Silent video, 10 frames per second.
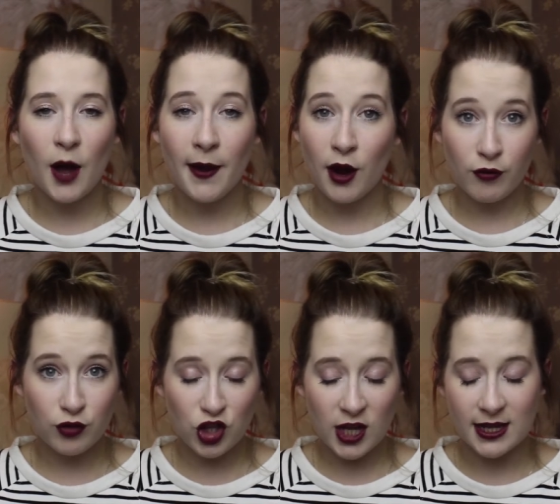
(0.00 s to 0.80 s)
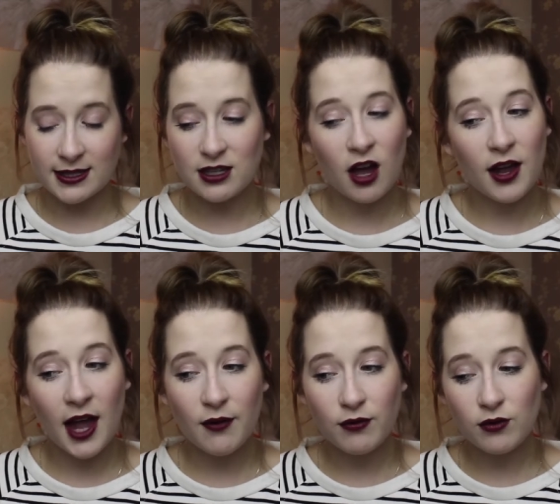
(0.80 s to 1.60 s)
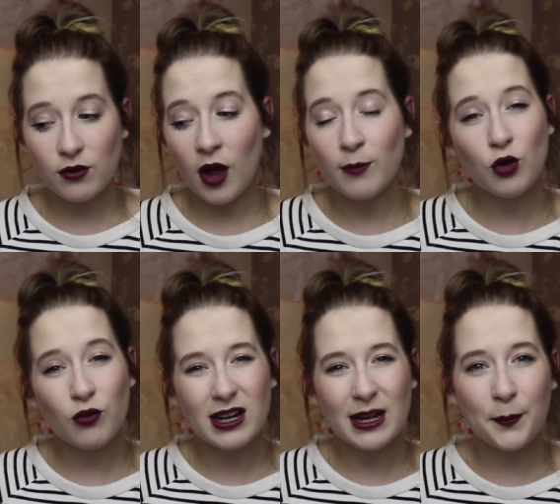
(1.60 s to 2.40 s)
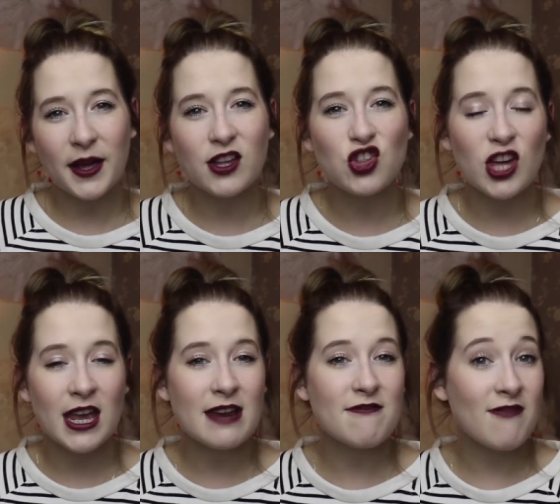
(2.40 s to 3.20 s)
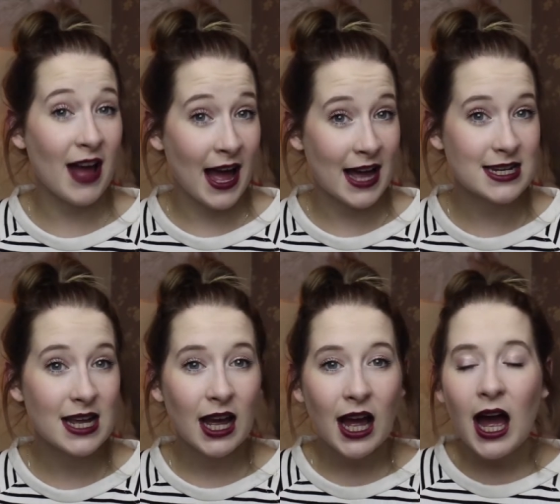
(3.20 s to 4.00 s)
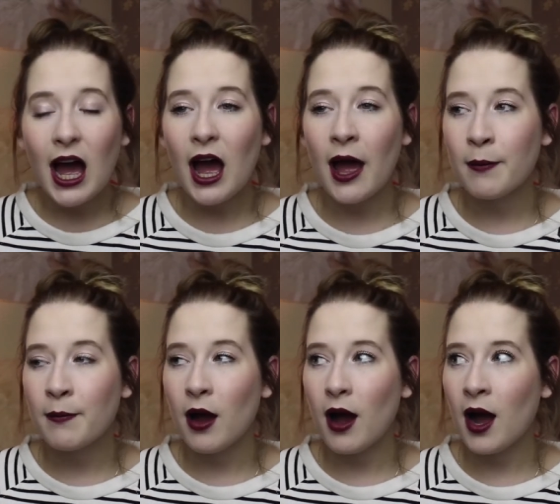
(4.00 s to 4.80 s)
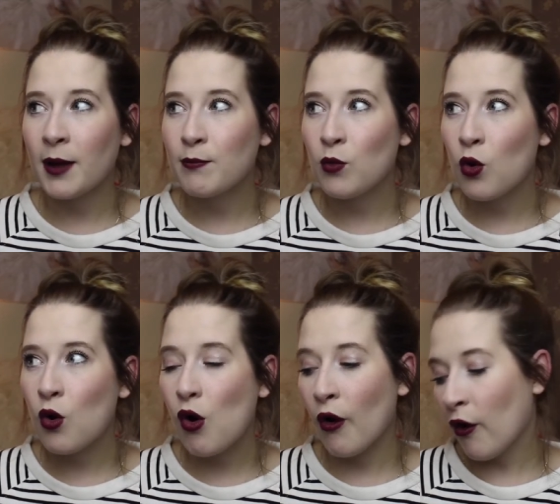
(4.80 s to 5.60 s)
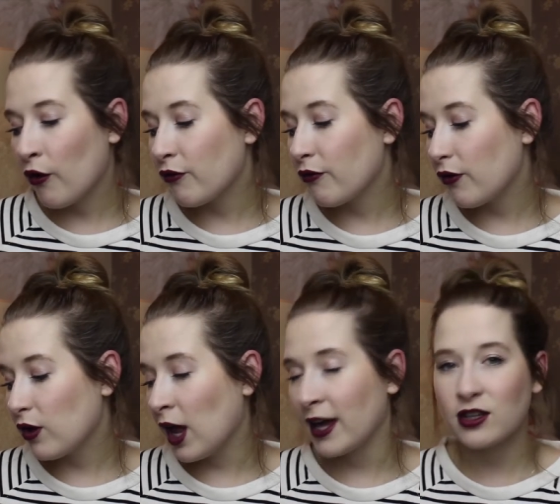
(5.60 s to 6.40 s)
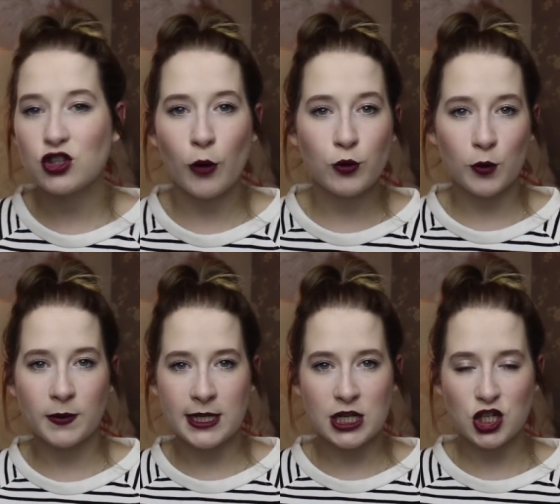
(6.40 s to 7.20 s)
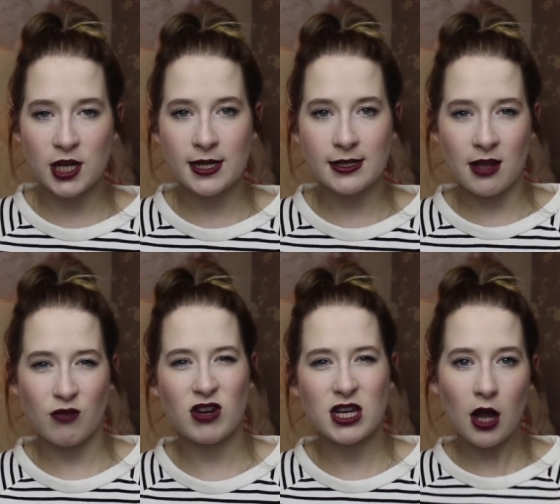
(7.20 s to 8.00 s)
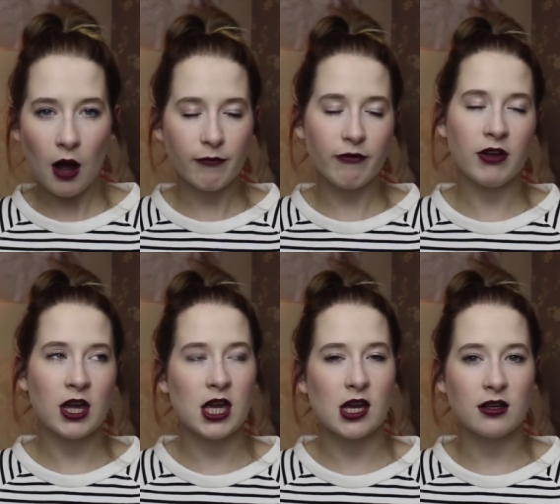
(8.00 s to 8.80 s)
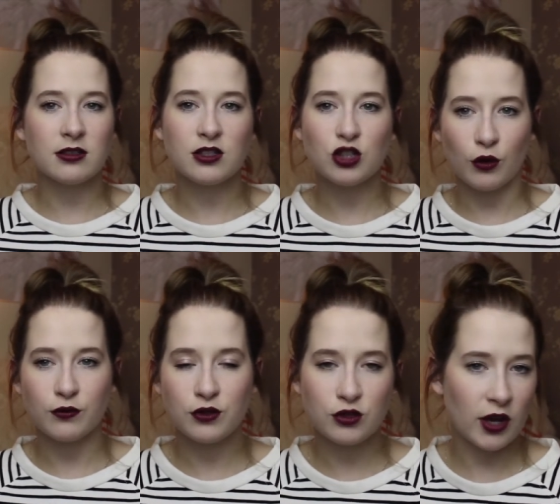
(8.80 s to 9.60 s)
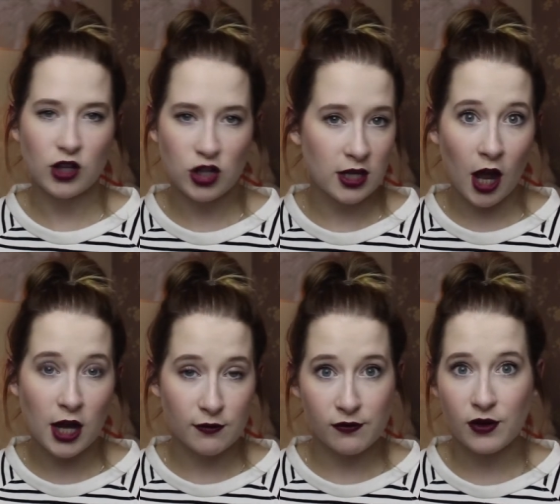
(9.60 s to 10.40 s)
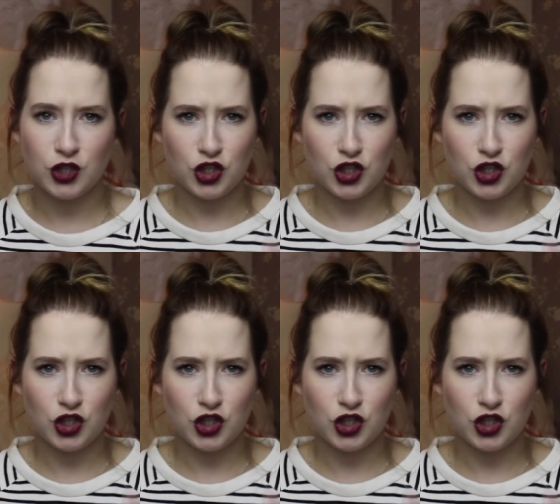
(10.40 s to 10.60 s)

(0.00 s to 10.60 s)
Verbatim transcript: a pair of jeans. I haven't, I'm not really a big jean fan. Um, I'm more of like Topshop Lee jeans, that really comfy, soft, stretchy kind of